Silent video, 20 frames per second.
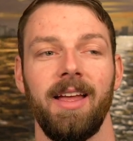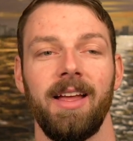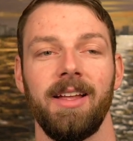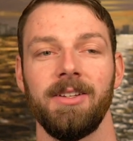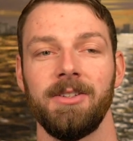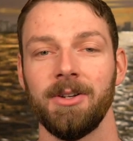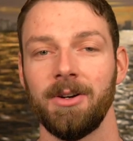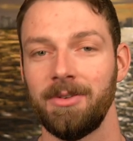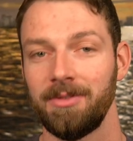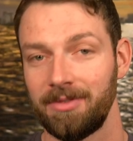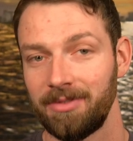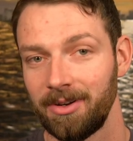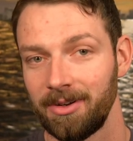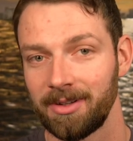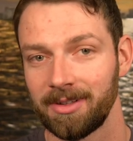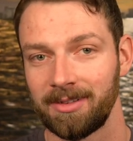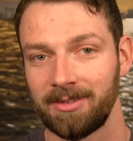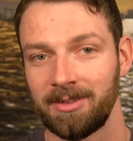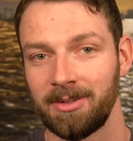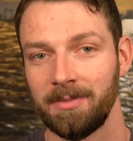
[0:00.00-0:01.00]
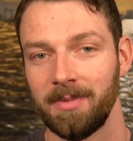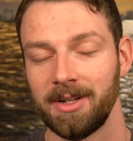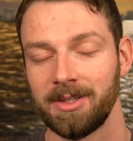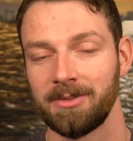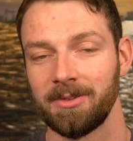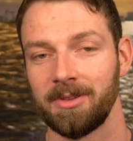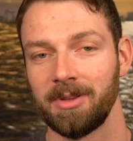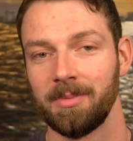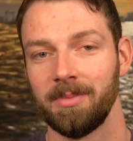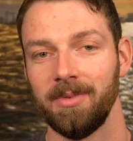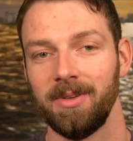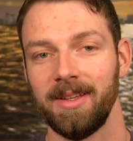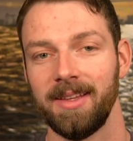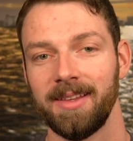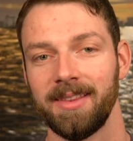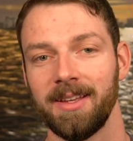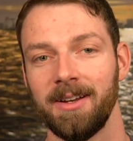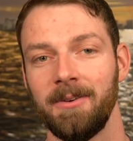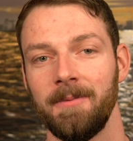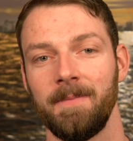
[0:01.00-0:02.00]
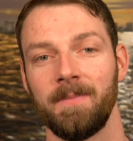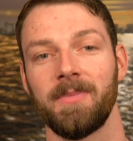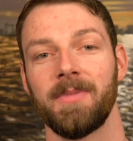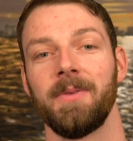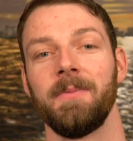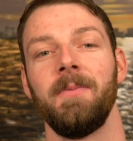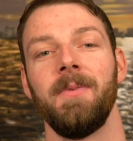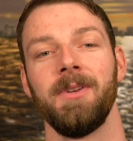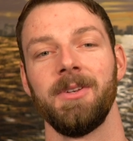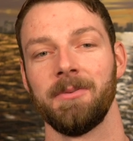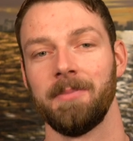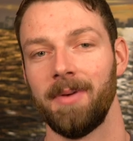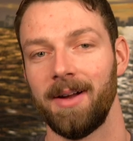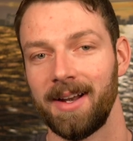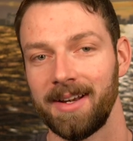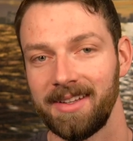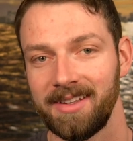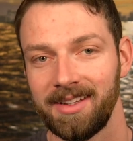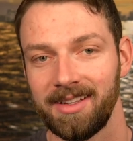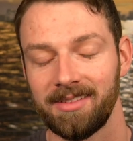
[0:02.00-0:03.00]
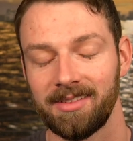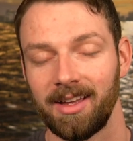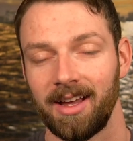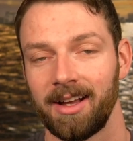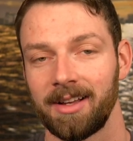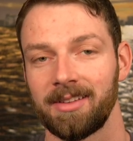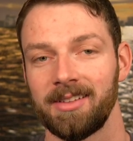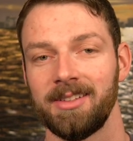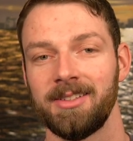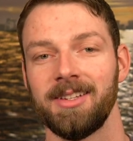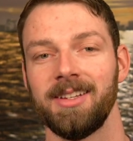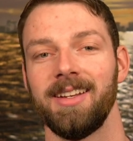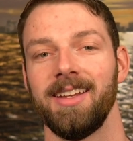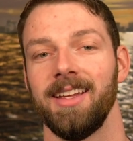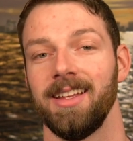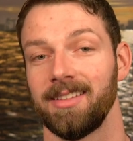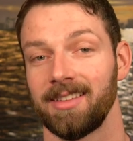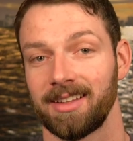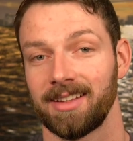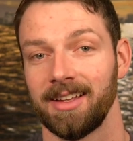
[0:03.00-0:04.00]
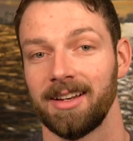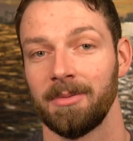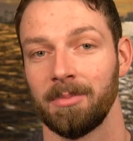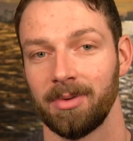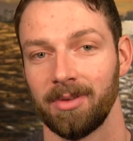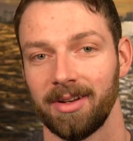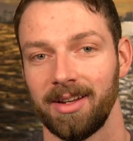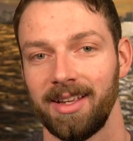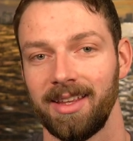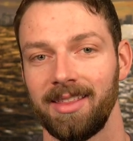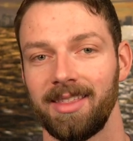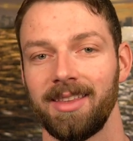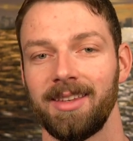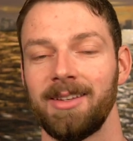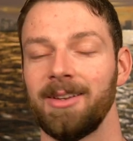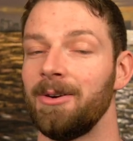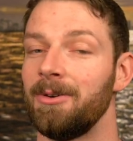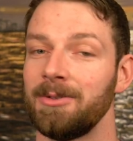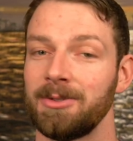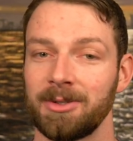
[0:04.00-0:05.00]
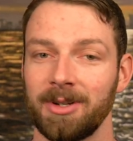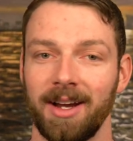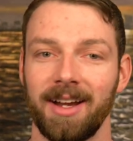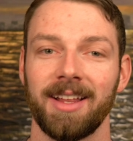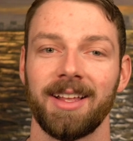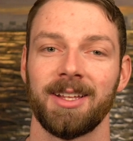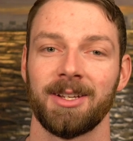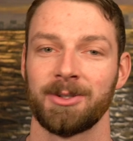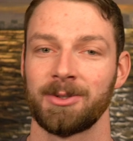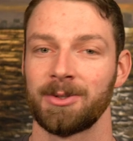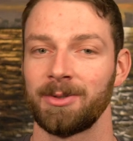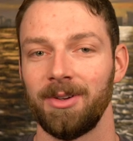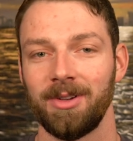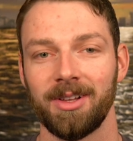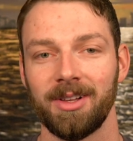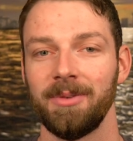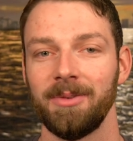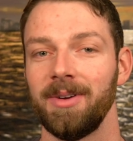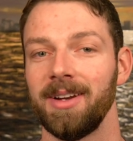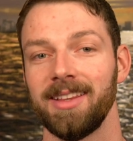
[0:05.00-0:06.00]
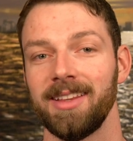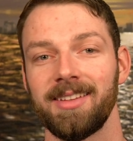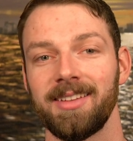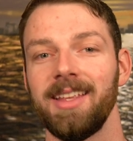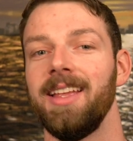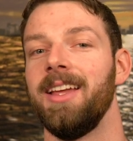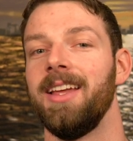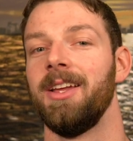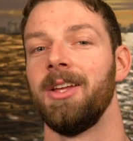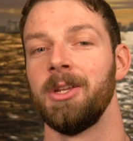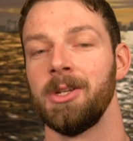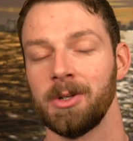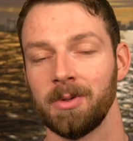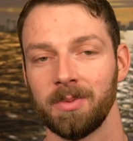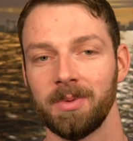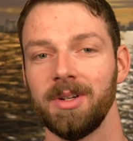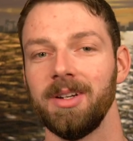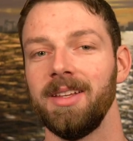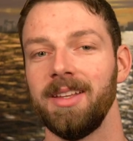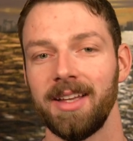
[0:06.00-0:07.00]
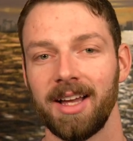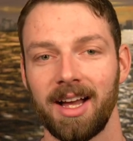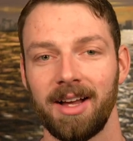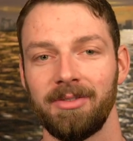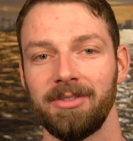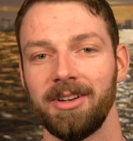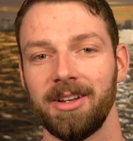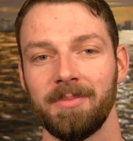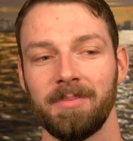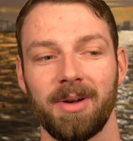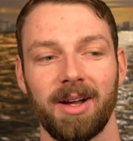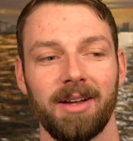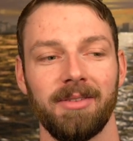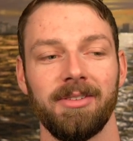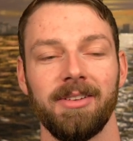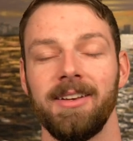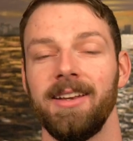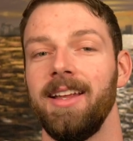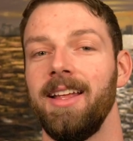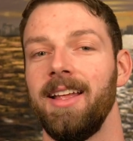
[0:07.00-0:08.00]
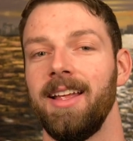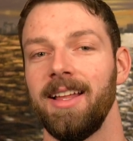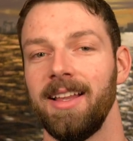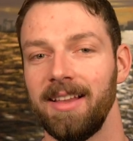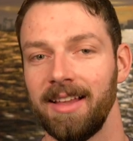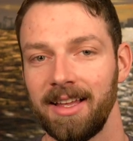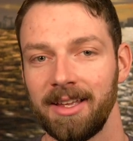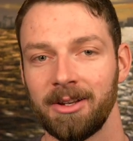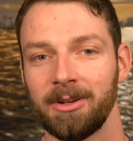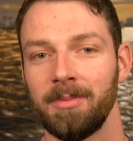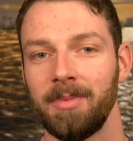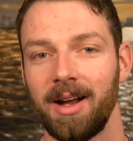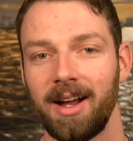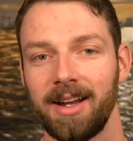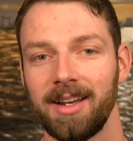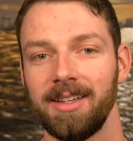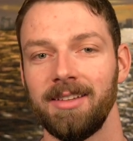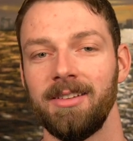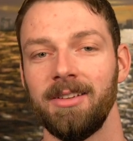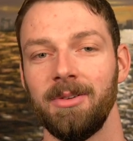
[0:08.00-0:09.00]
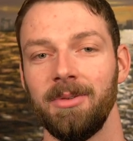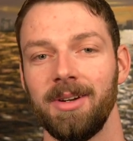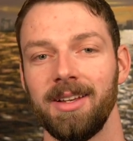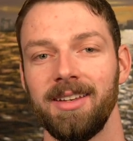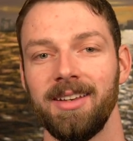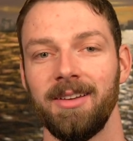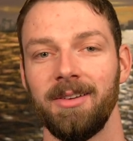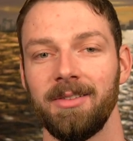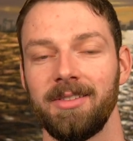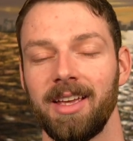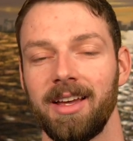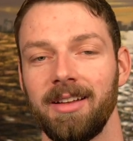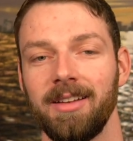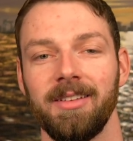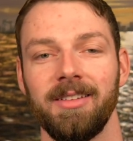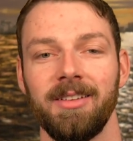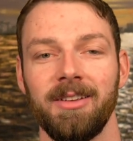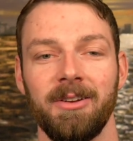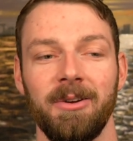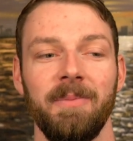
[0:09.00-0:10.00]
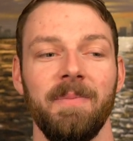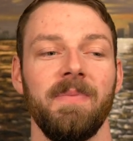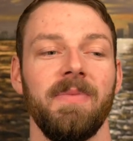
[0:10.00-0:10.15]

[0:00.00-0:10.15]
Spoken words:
don't focus too much on the breathing though. When your body needs oxygen, it's gonna breathe. Don't try to control it when you're really huffing and puffing. Let your body do what it knows how to do.